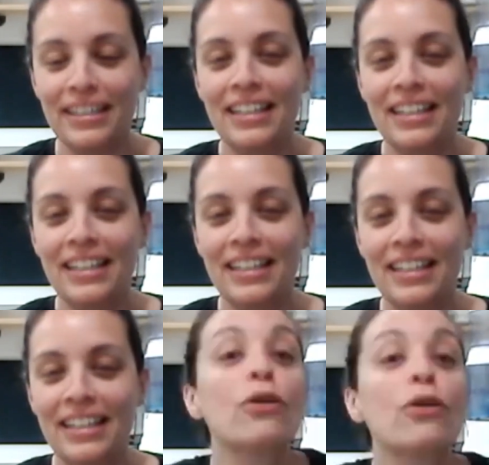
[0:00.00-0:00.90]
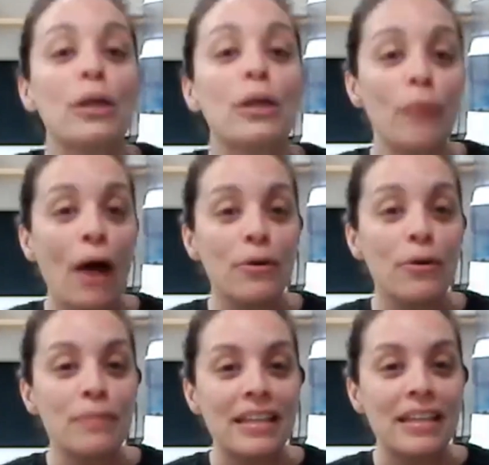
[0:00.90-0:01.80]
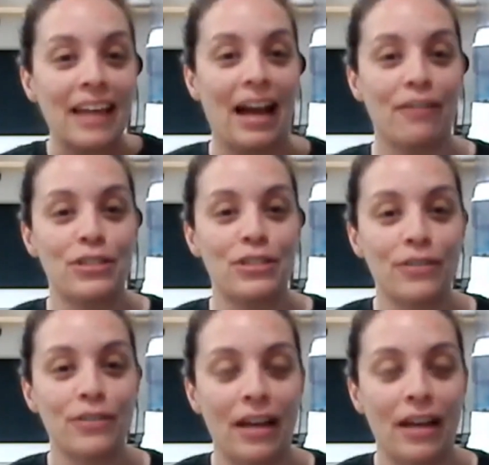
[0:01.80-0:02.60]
So there's nobody around me that I have to do that.